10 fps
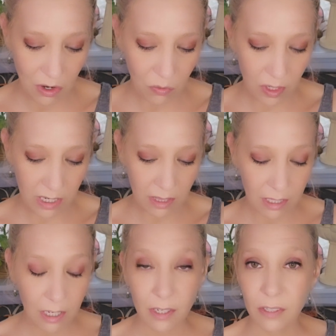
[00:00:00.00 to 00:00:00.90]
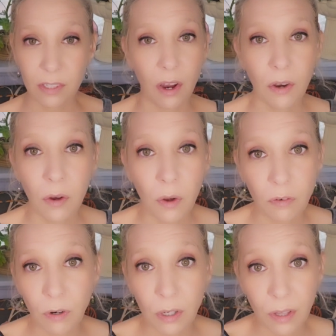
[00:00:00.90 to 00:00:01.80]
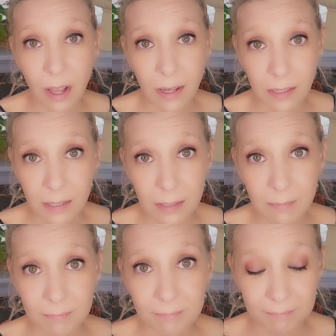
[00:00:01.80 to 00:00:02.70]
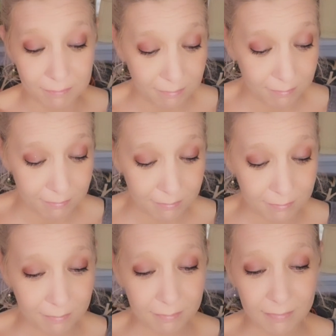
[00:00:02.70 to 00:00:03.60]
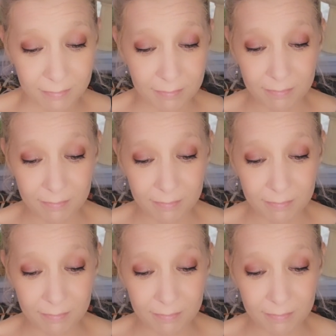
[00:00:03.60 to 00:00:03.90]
Wreath, sorrow over a loss. And